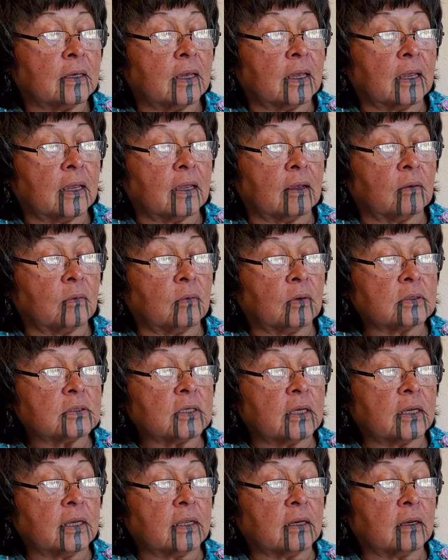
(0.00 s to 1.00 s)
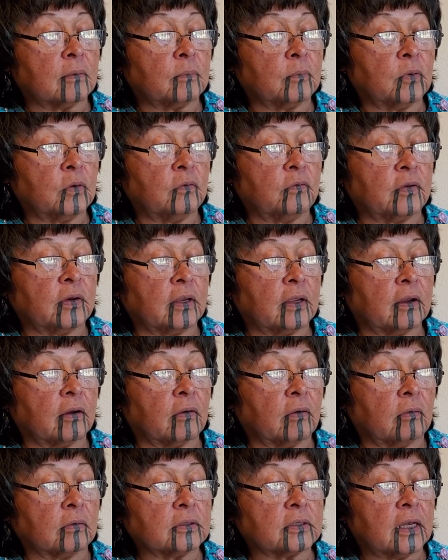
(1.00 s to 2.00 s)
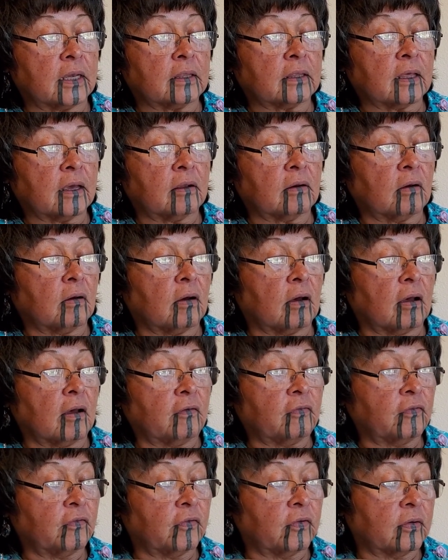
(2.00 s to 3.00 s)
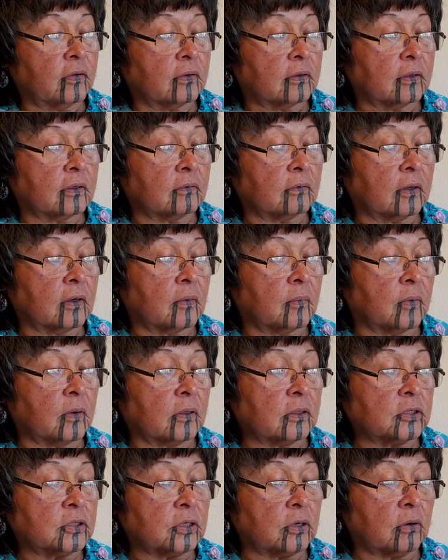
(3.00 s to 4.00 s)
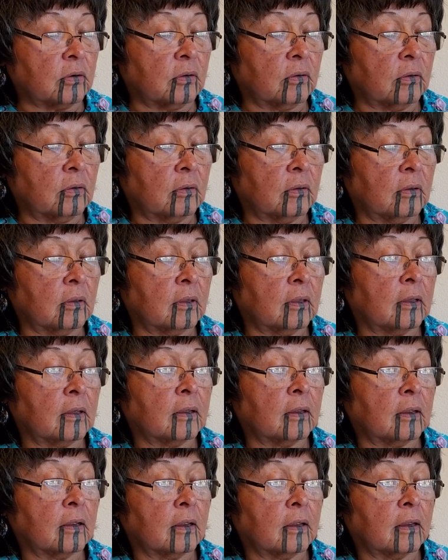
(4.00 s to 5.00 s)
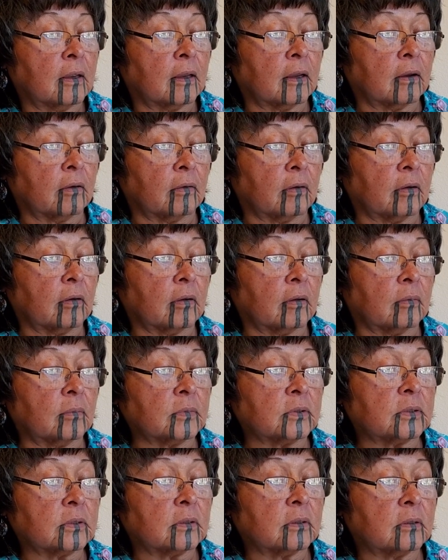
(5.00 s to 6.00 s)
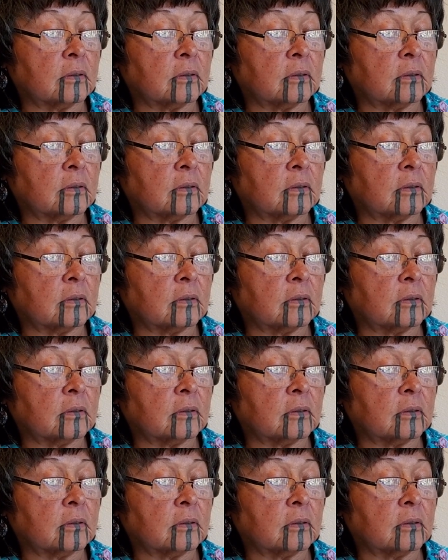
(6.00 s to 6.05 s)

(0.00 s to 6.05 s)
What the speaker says: and once I get it moving here, I'll take that off. Oh, come on, Sheryl. Here it comes.